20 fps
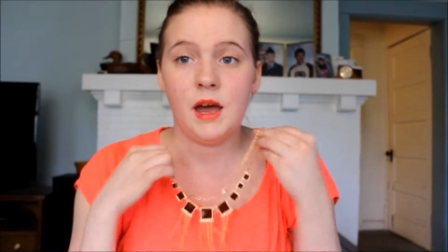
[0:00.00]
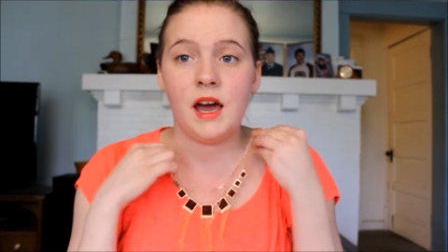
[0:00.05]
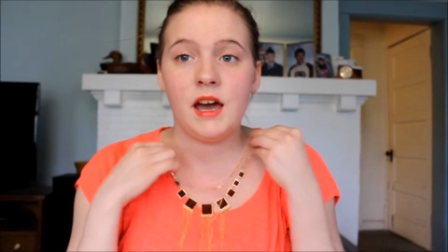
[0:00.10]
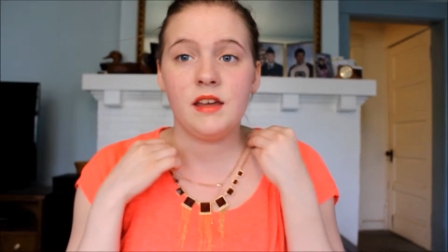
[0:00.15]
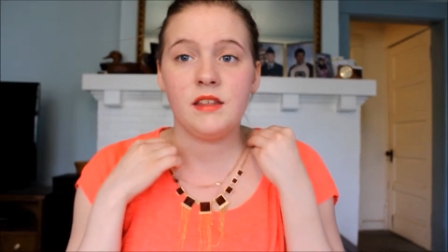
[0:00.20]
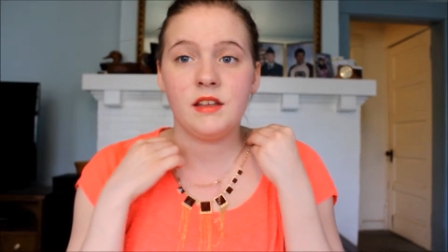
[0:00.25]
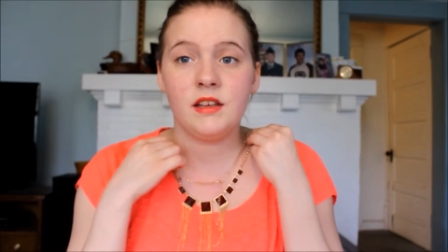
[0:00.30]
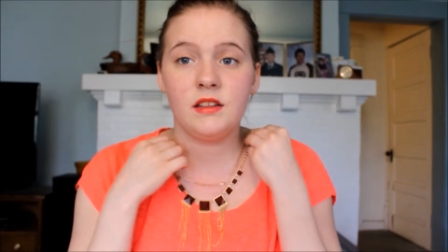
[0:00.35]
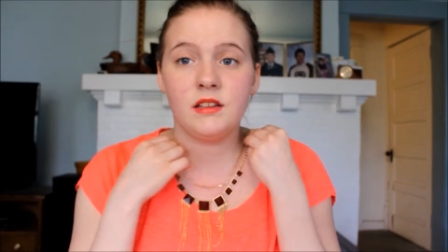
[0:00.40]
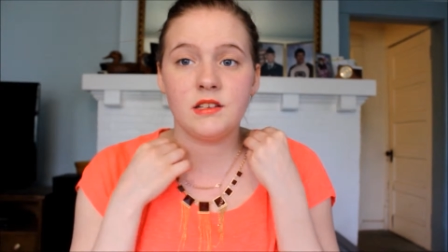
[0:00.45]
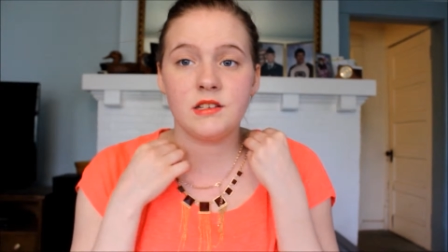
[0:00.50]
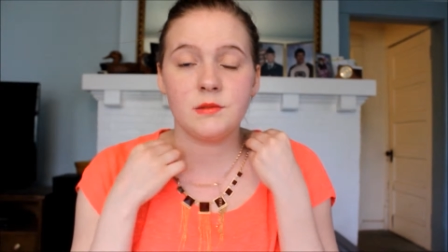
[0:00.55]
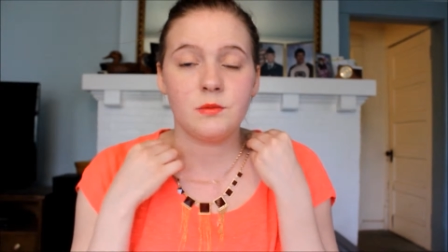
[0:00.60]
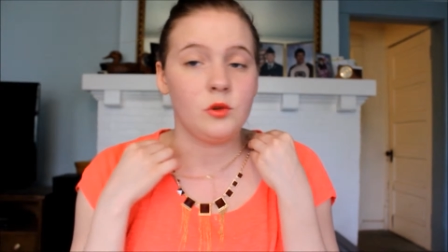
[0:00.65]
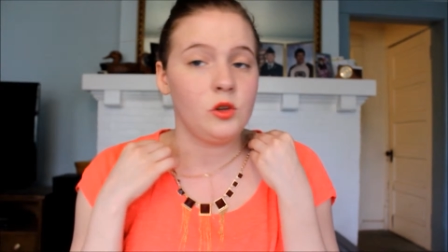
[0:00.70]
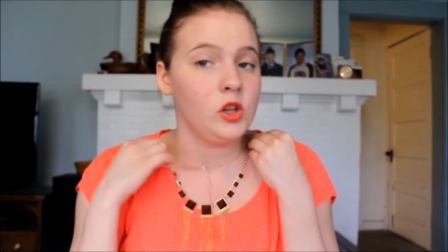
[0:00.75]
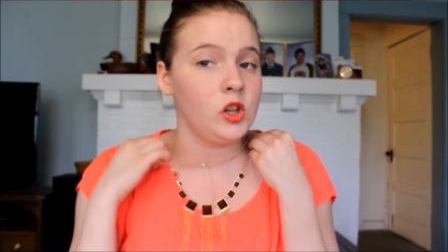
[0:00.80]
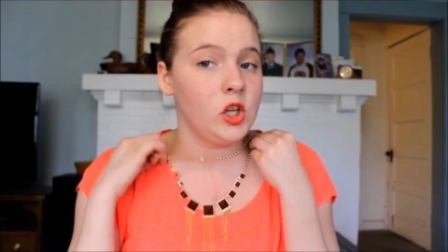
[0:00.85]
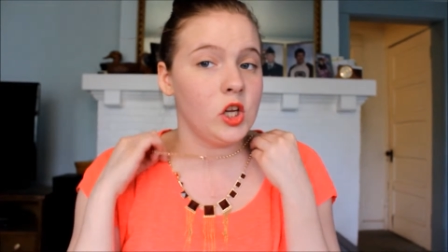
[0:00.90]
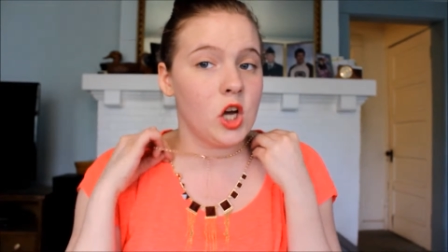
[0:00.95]
I think this
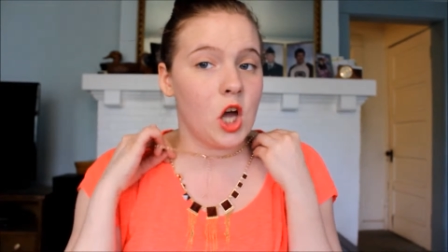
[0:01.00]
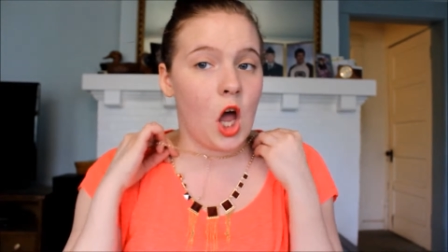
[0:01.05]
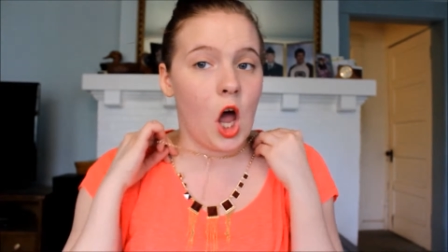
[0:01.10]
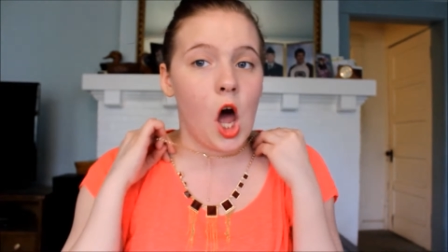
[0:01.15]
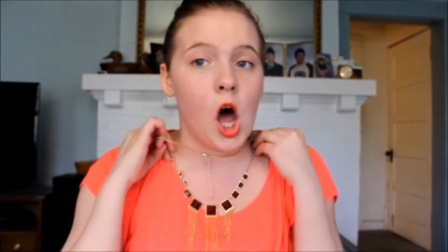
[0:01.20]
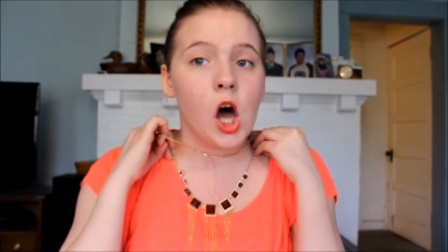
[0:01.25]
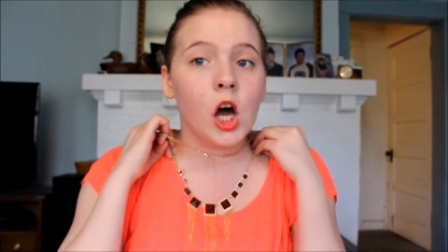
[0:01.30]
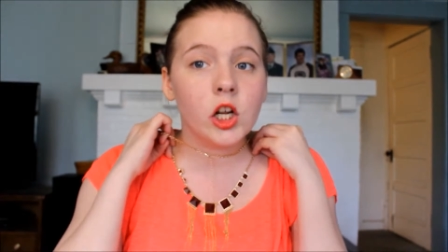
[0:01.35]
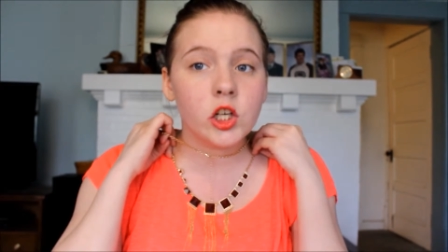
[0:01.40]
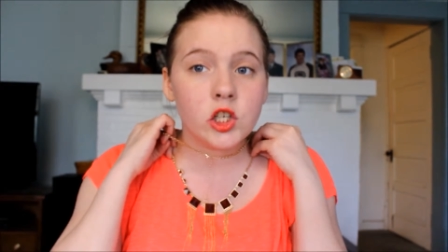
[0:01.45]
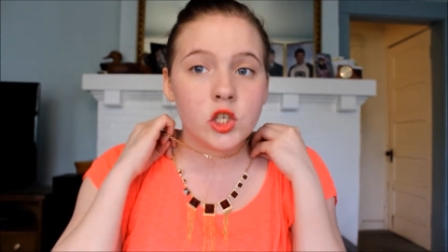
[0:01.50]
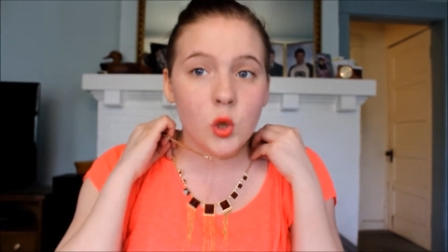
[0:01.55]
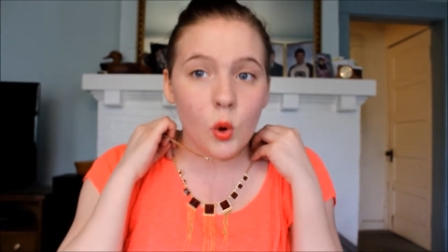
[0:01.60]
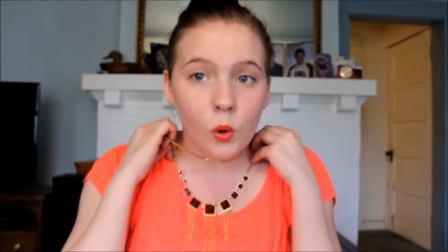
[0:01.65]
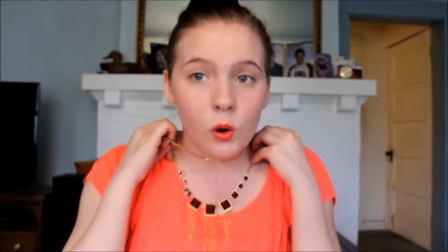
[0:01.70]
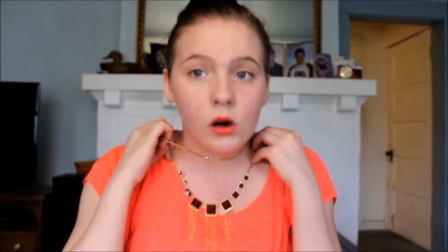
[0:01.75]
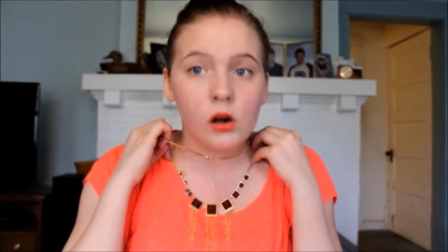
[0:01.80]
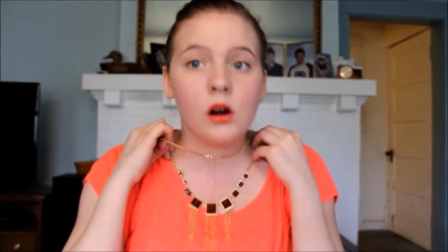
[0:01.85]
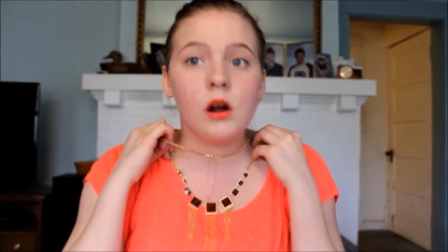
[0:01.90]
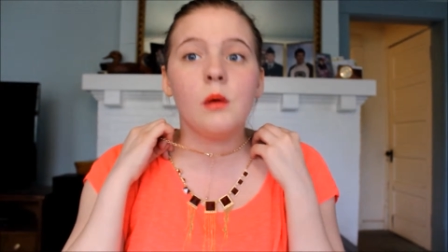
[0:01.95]
would look
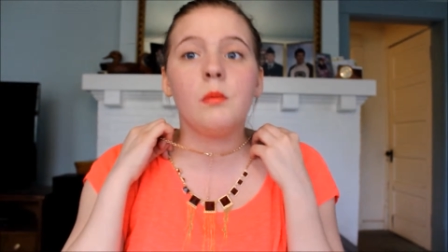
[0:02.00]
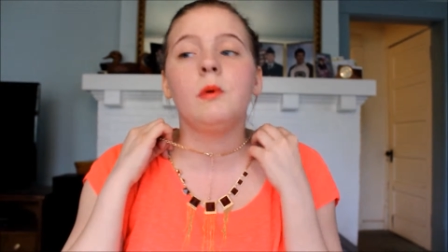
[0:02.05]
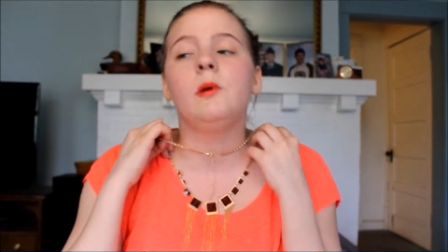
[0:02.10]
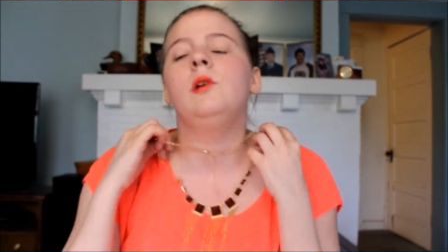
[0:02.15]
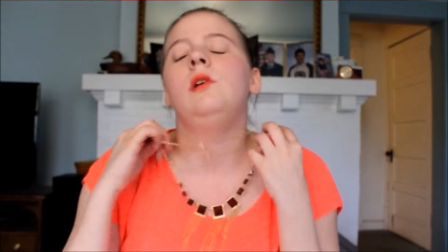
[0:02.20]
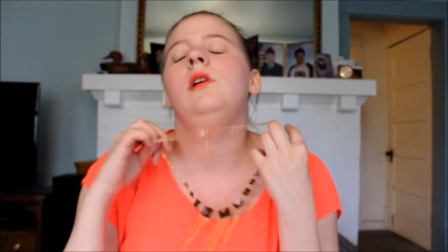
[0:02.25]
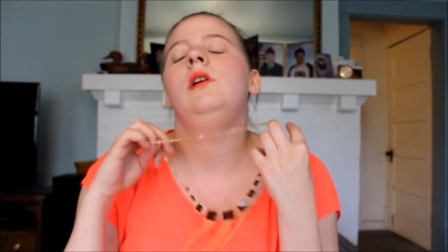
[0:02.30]
adorable.